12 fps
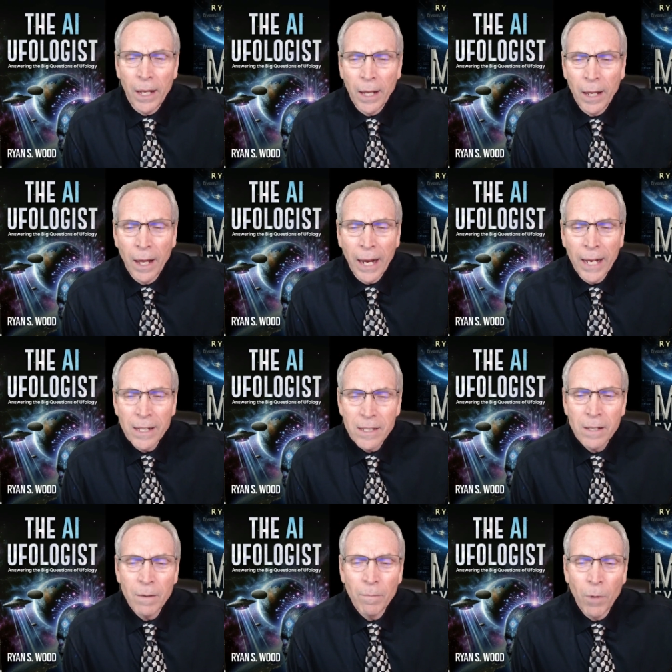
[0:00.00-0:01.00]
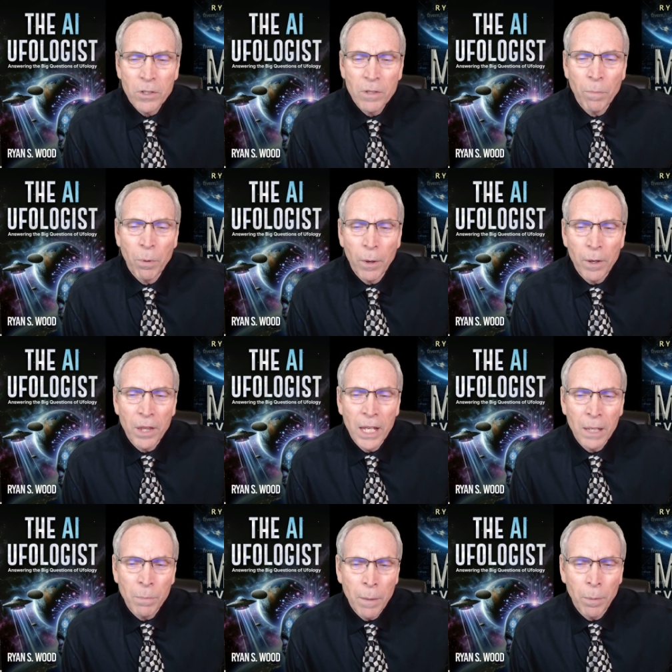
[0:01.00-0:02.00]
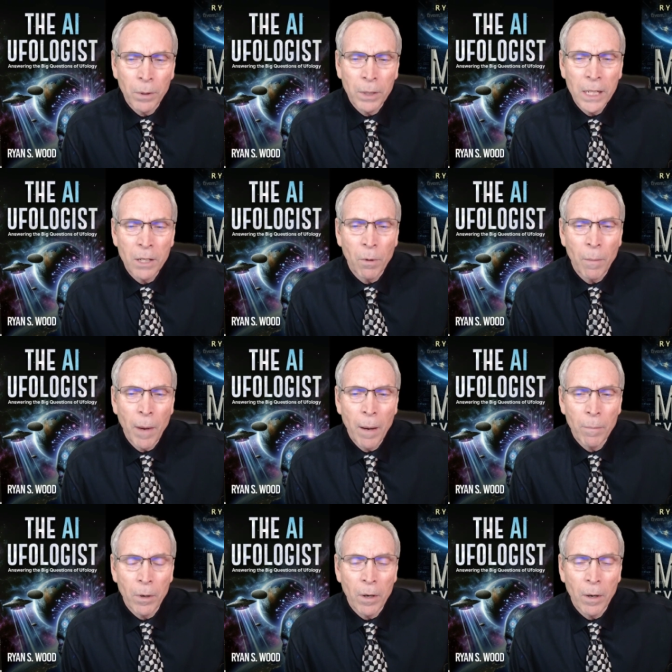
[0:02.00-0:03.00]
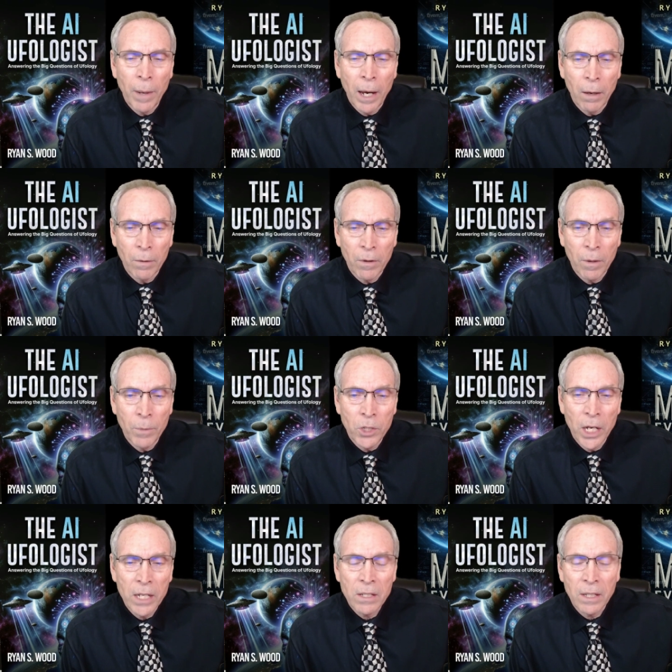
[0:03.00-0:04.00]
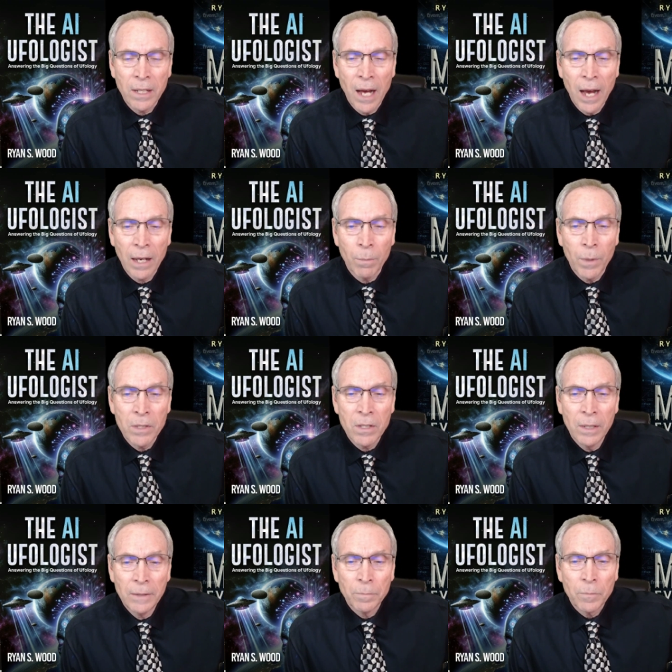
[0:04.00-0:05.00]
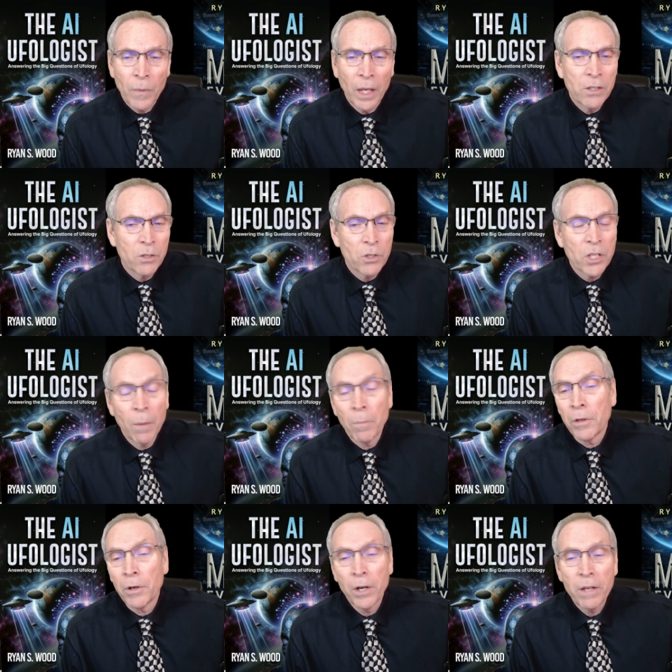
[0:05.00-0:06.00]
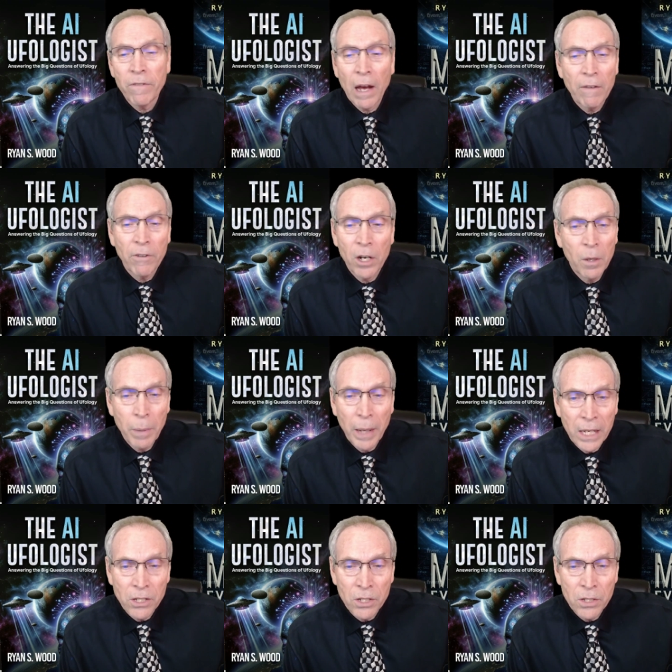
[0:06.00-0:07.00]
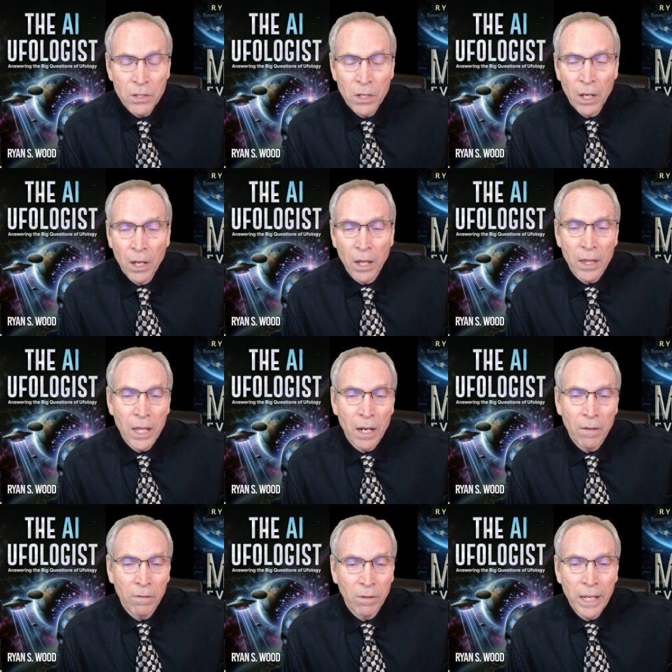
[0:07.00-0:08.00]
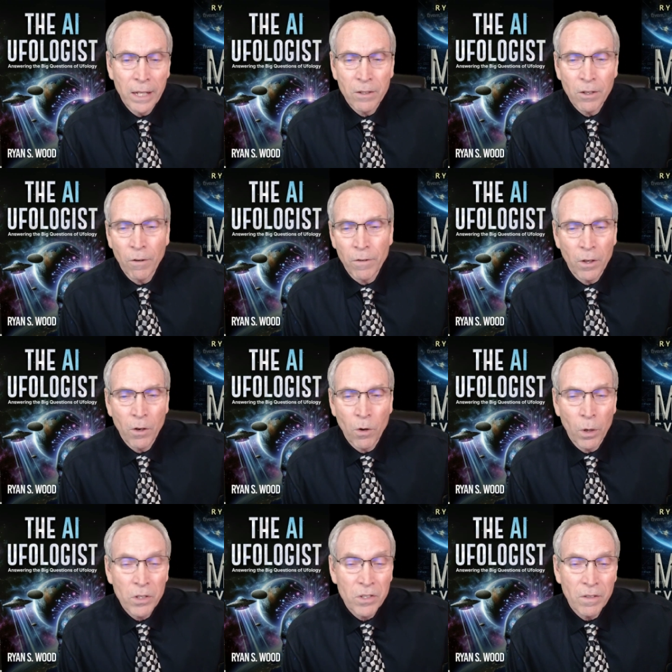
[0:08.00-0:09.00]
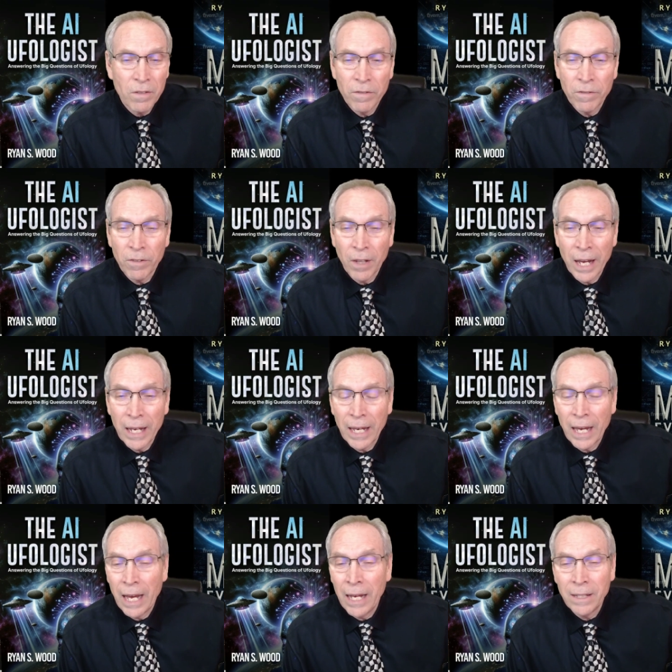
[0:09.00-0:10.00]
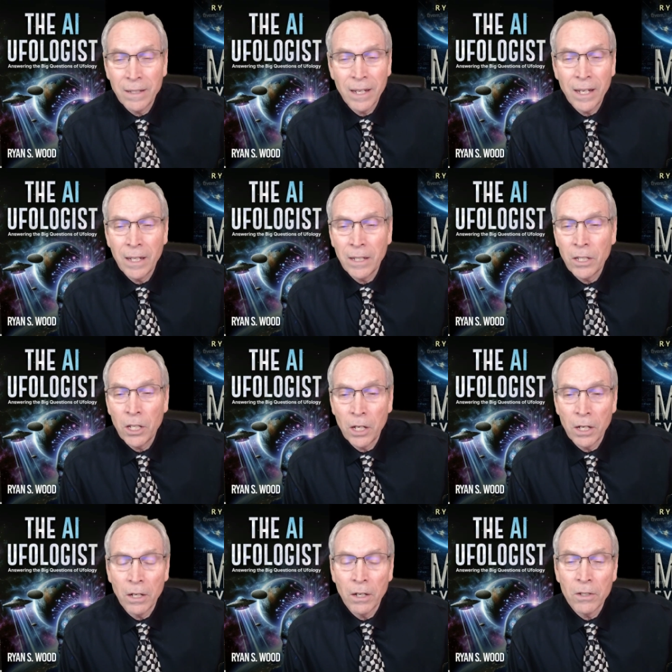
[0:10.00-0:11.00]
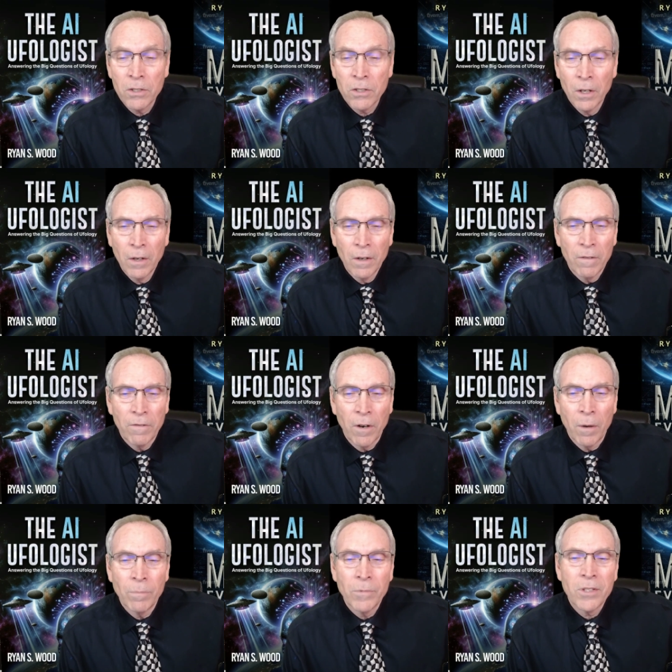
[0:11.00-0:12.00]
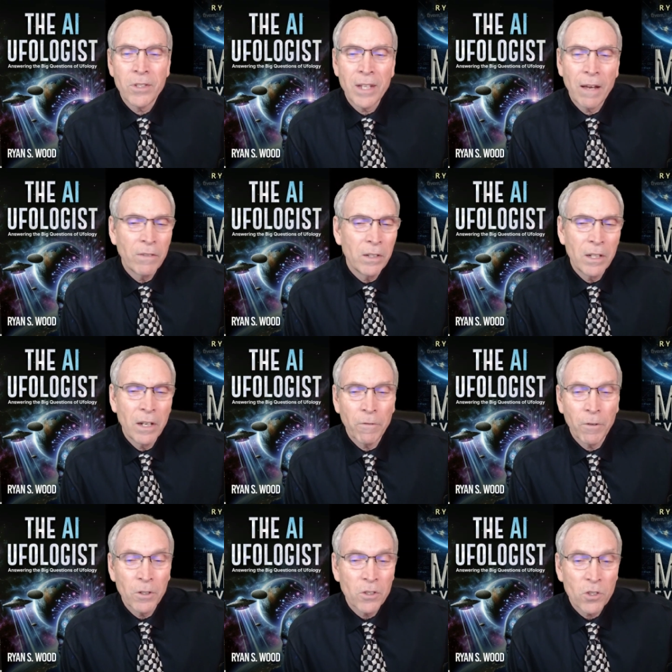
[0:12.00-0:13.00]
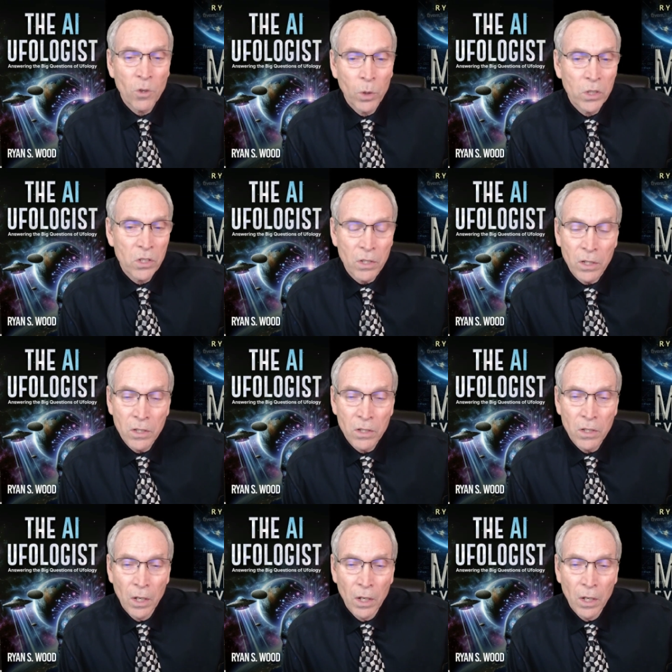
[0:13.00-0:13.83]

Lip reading: I guess the most important thing people need to remember about the Majestic documents is there's some 3,500 pages that have leaked over the course of like 18 years from 7 different sources,